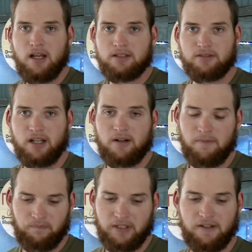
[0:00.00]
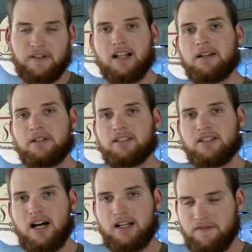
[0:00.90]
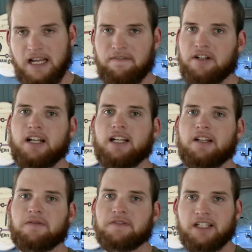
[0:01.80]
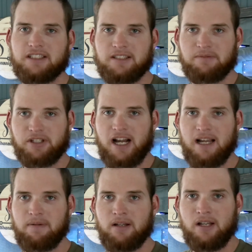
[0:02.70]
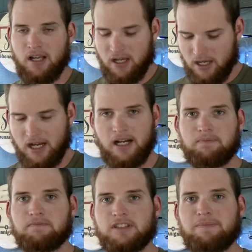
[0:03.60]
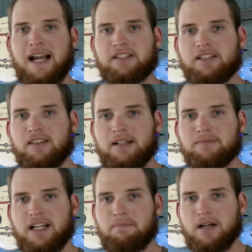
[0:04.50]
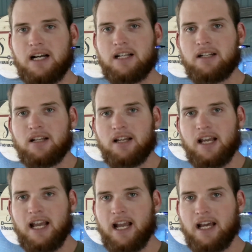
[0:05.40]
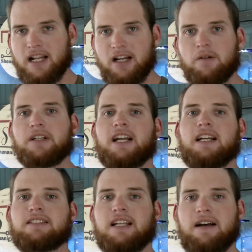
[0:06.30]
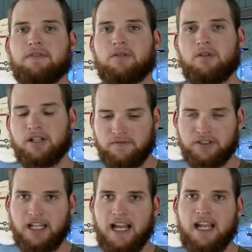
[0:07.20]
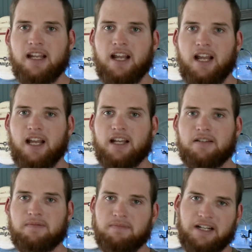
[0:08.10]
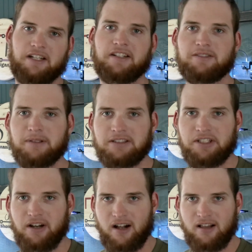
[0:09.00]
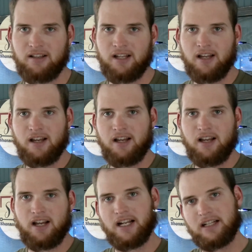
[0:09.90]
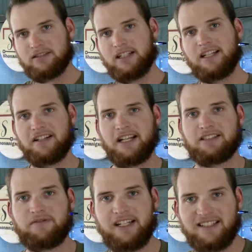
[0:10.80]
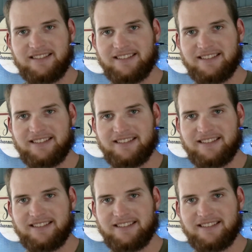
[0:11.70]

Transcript: So if you like what you saw, if you haven't already, don't forget to subscribe. Smash the thumbs up button, and I hope you guys have a wonderful day and Merry Christmas to you all, and I'll see you in the next video.